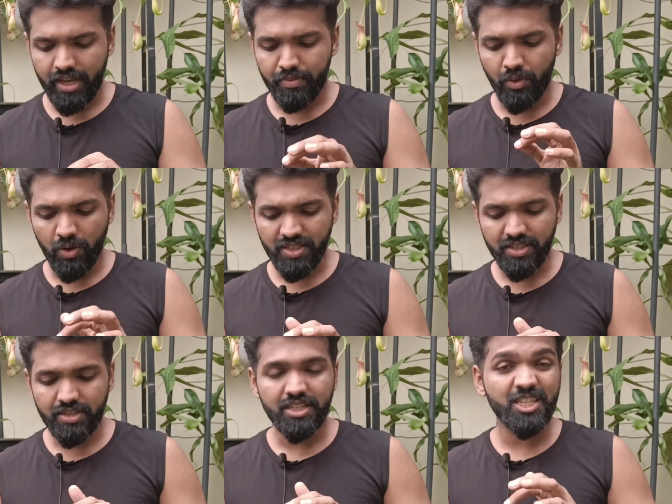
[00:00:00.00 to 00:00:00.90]

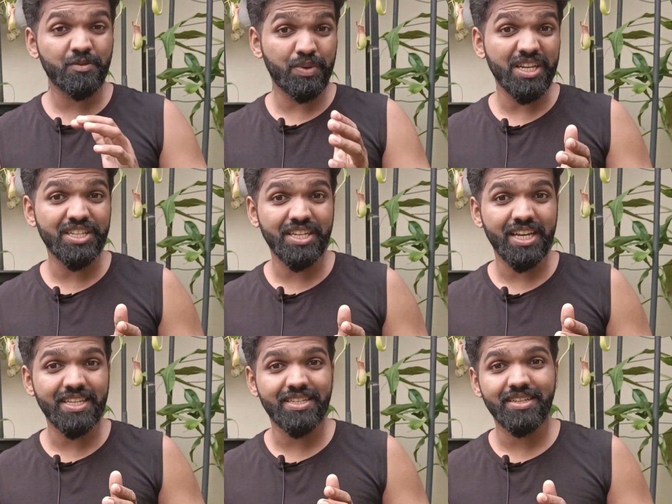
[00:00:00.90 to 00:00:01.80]
Most
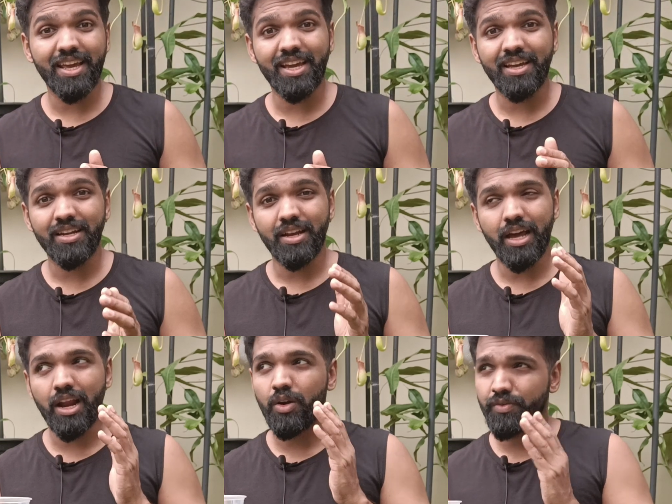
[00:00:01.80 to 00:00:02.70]
species take
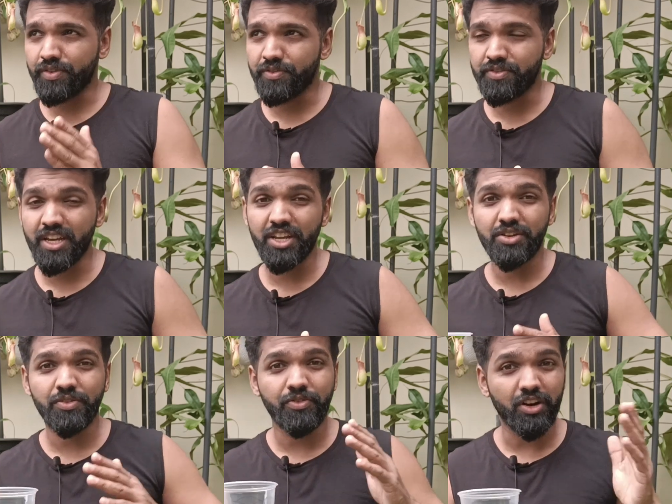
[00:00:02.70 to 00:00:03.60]
around 15
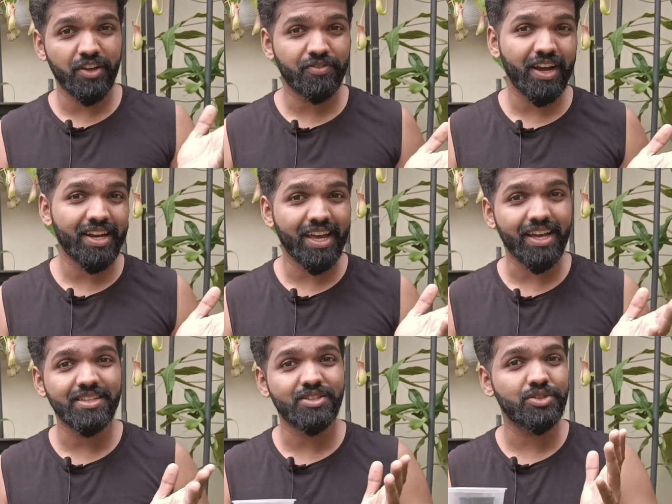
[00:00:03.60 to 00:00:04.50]
to 45
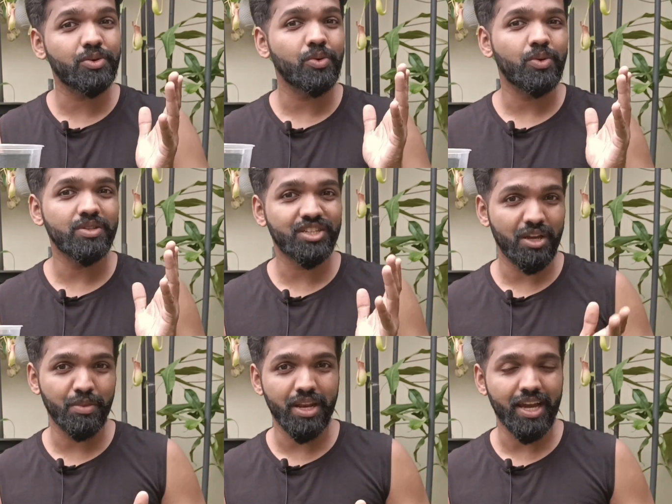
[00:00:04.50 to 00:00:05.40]
days to
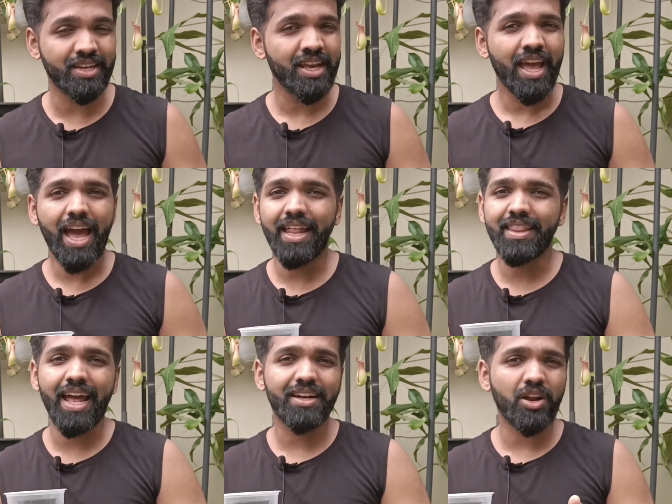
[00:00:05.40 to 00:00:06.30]
germinate, and
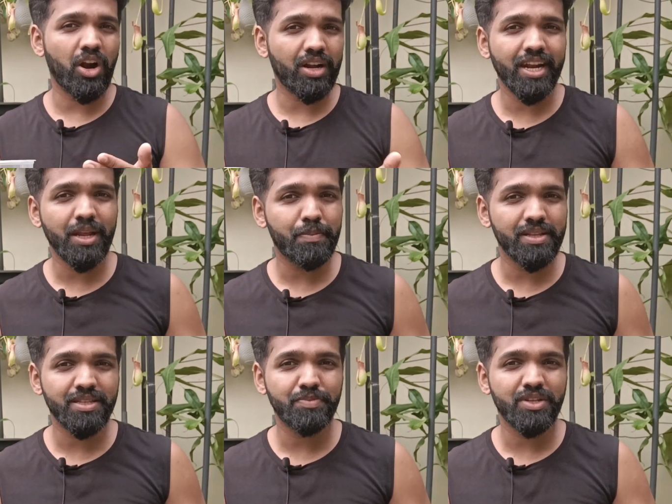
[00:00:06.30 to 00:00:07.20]
that totally
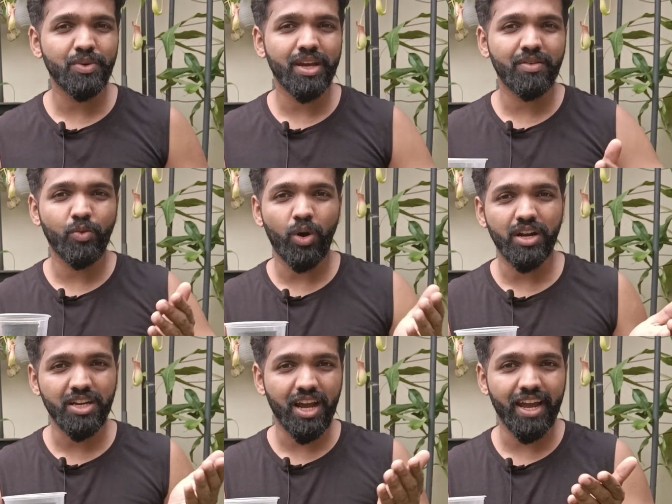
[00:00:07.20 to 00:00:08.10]
depends between
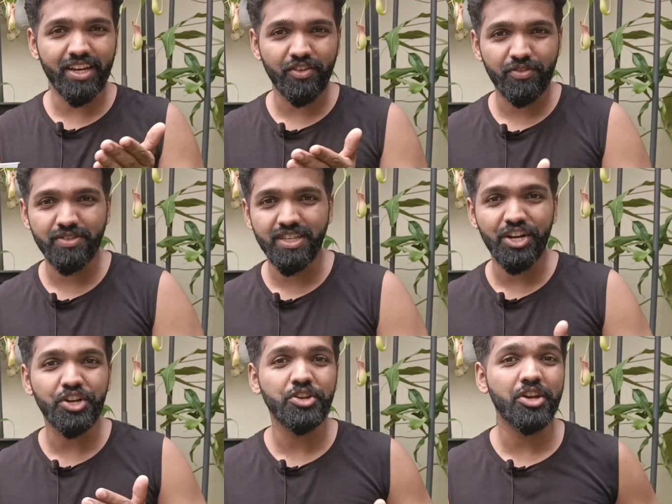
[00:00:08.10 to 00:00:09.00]
what kind of
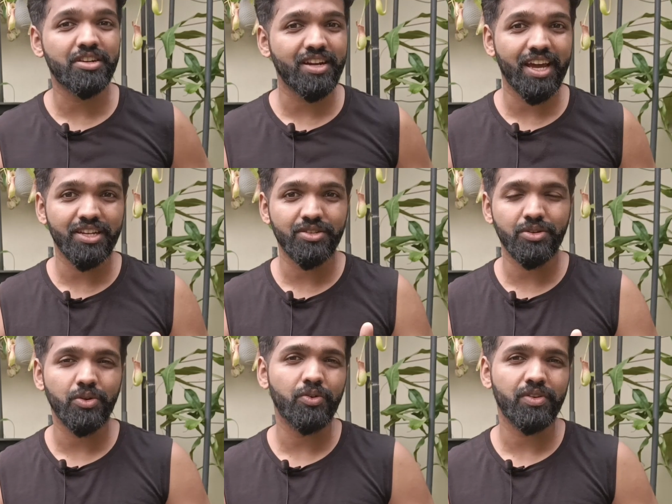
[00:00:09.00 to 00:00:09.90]
sundew you're trying to
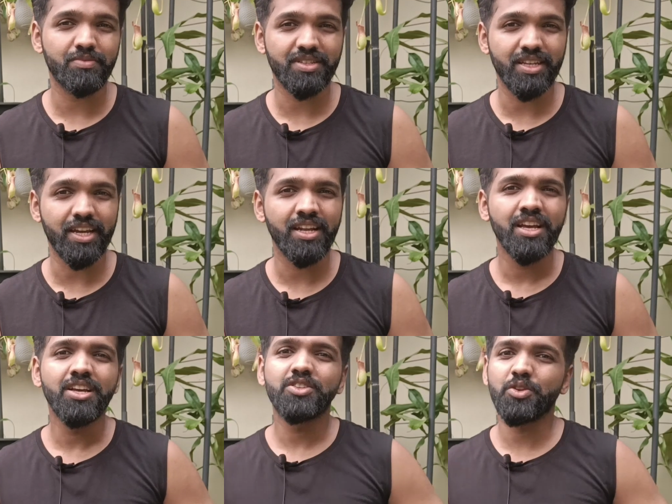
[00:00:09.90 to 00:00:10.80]
grow from seed,
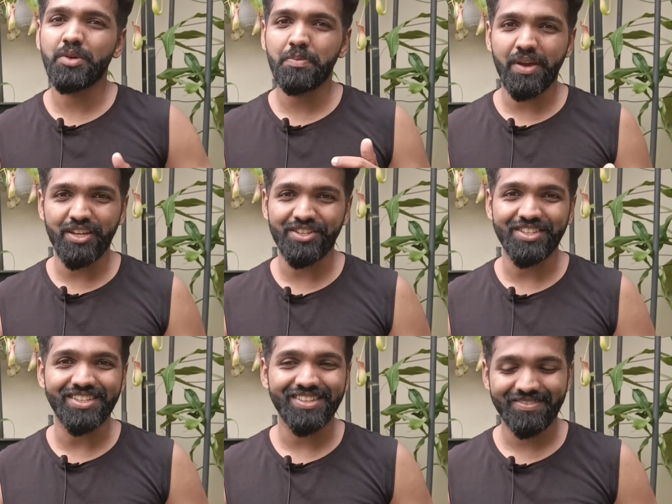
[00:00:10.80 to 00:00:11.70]
so be patient.